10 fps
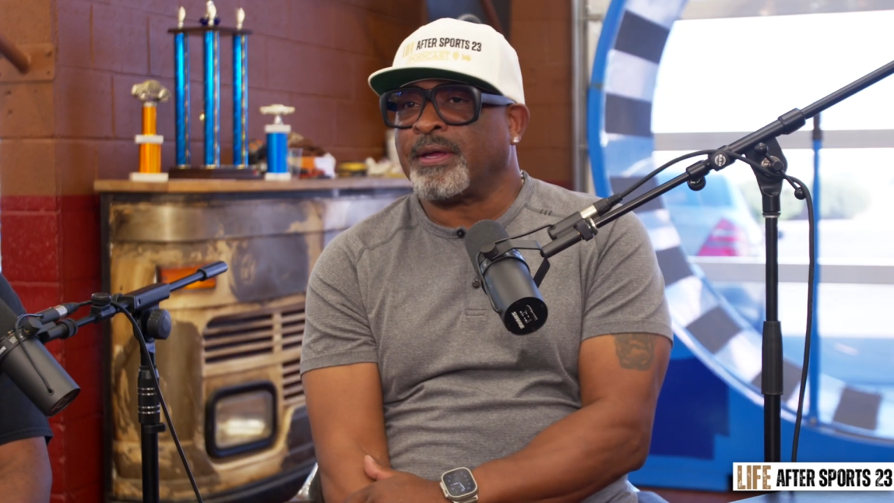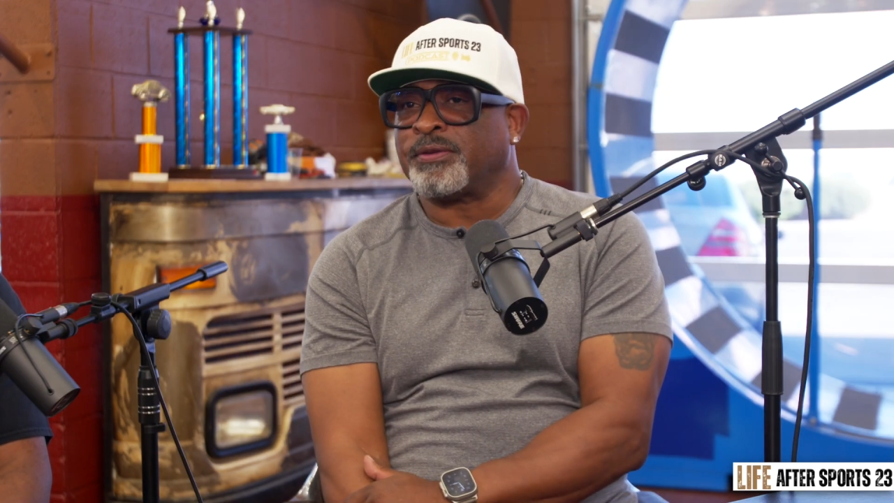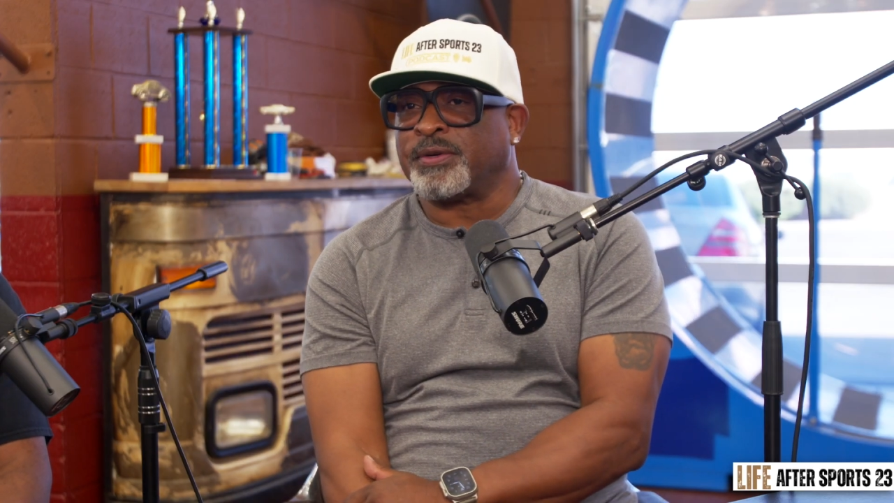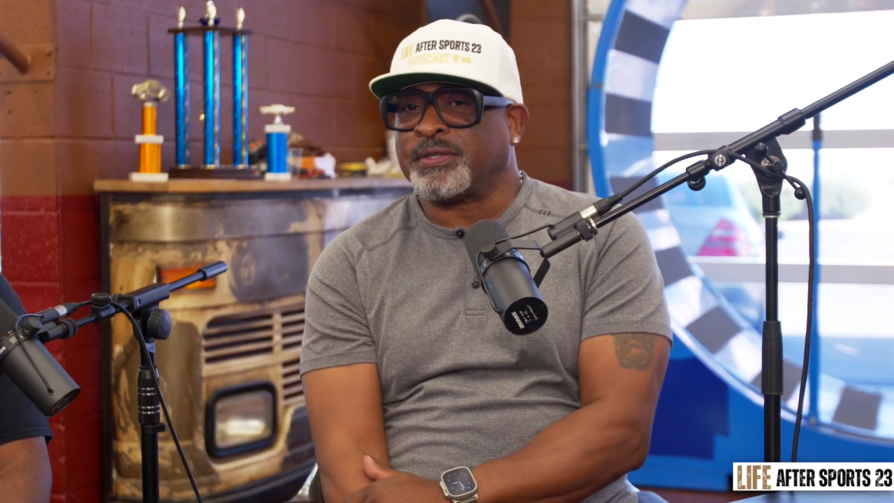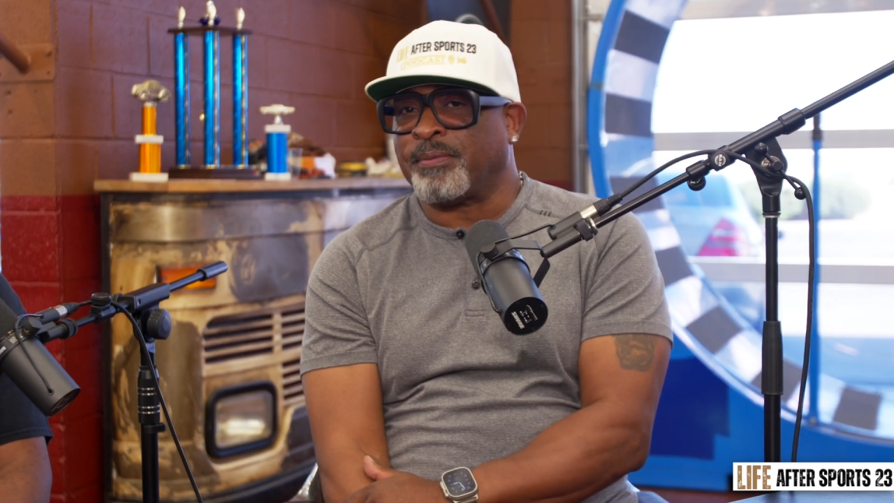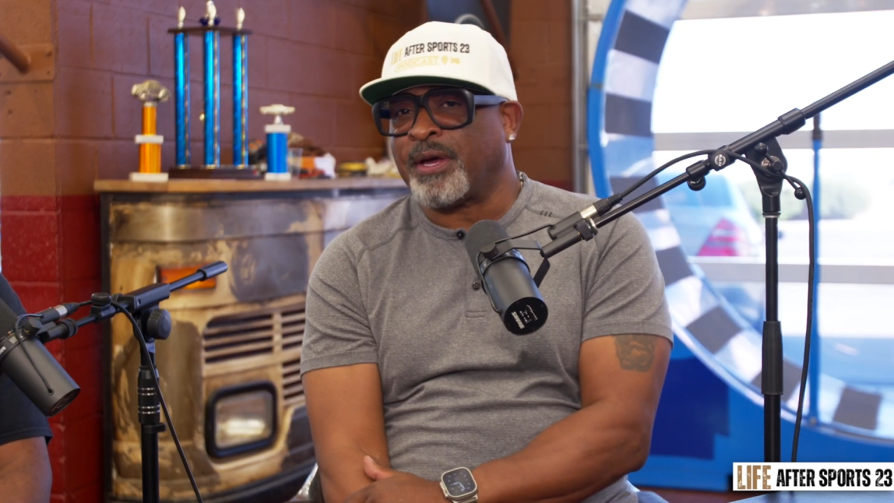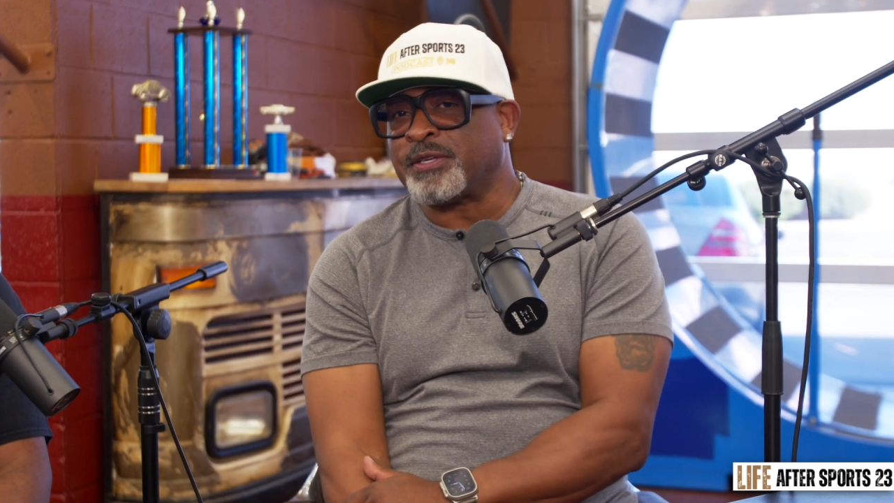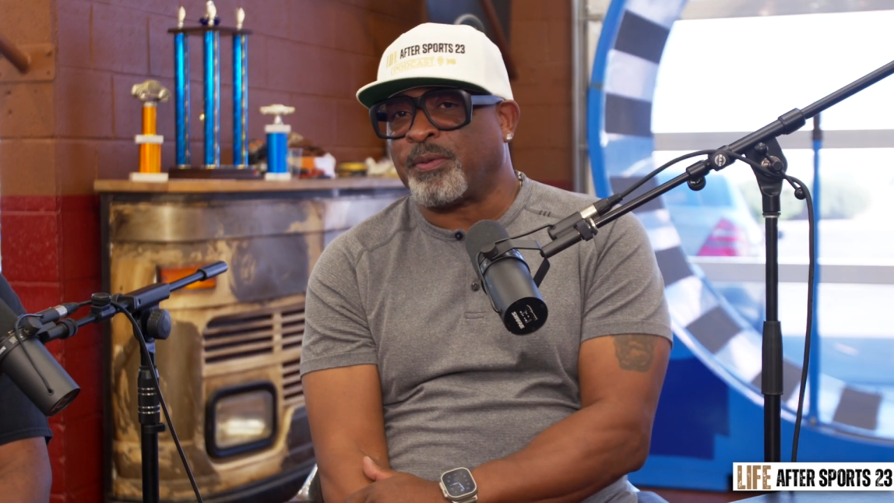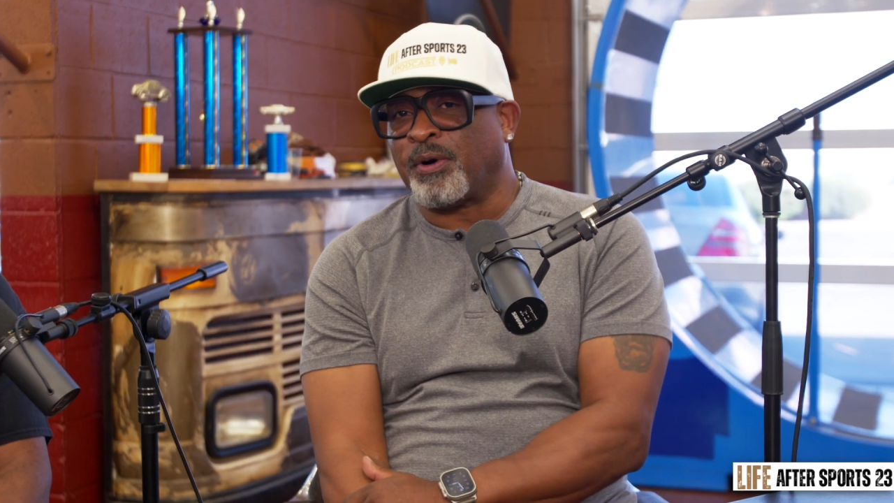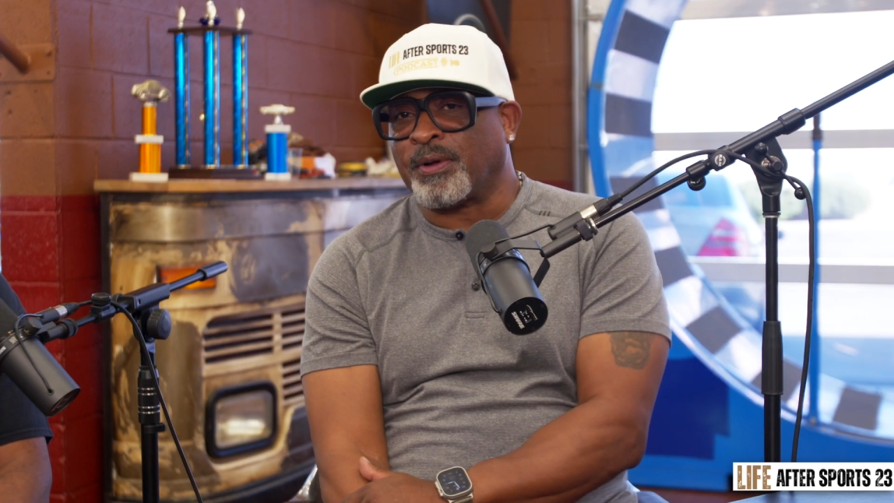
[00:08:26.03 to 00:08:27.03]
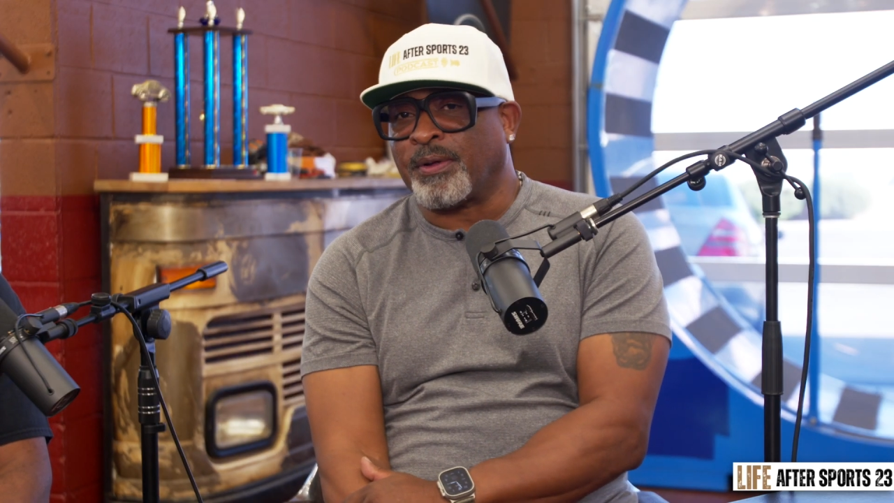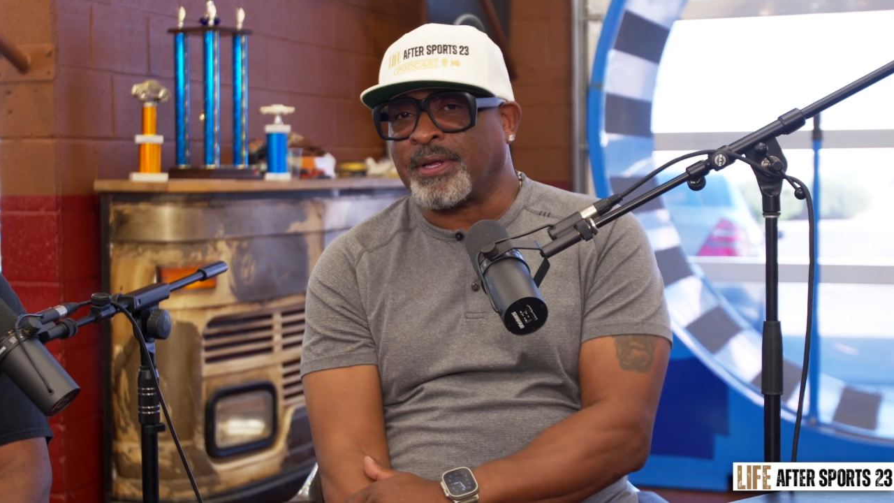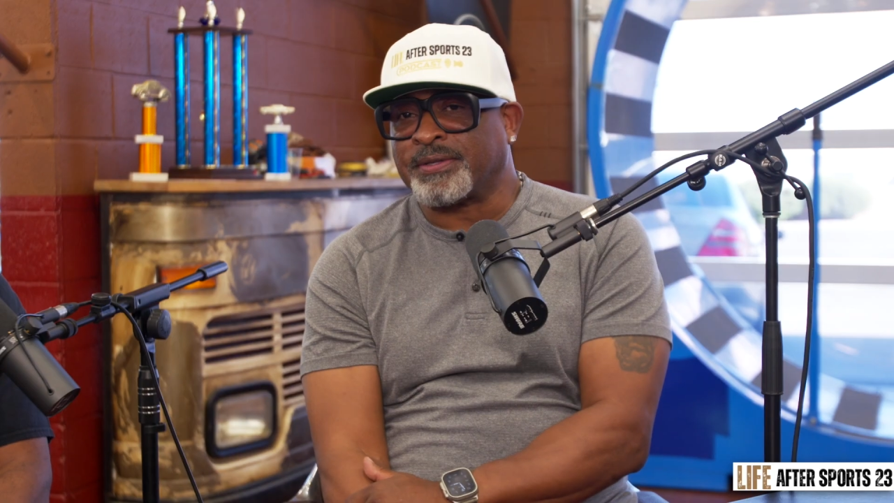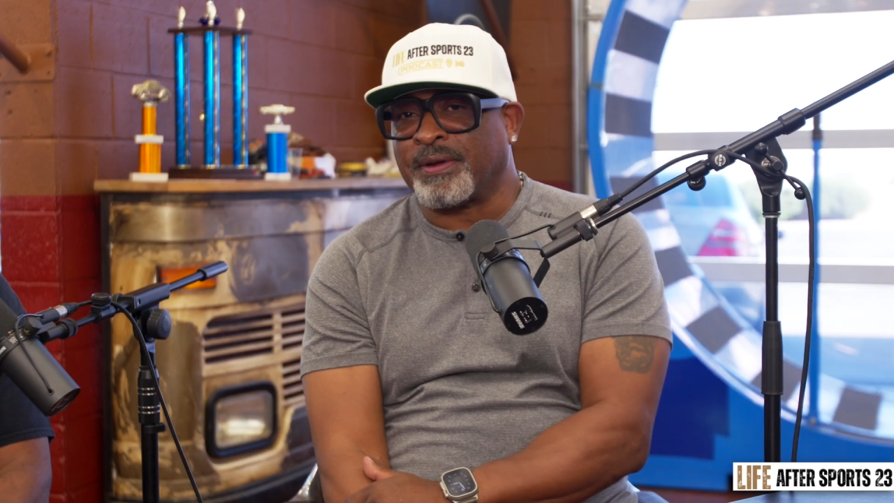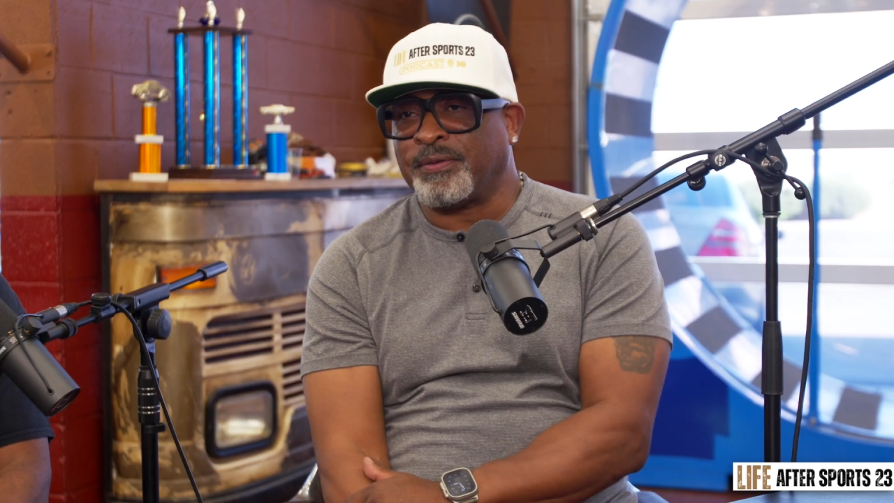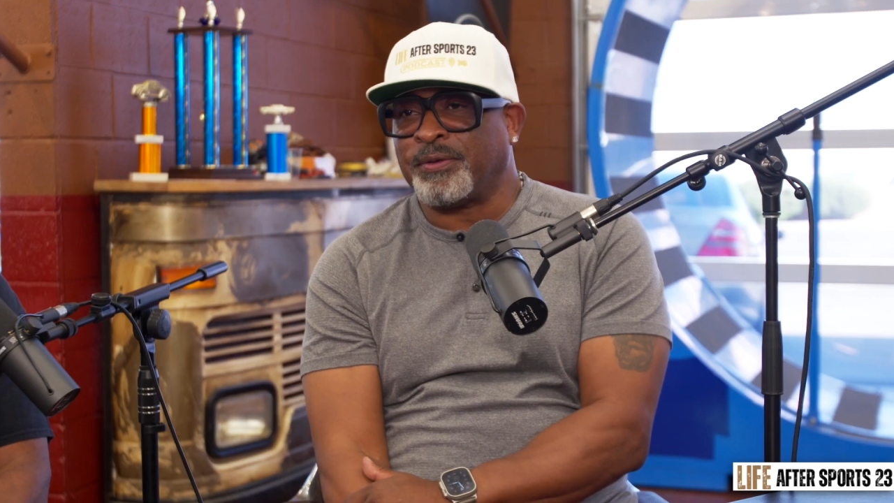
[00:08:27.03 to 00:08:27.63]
injuries in baseball and all that stuff.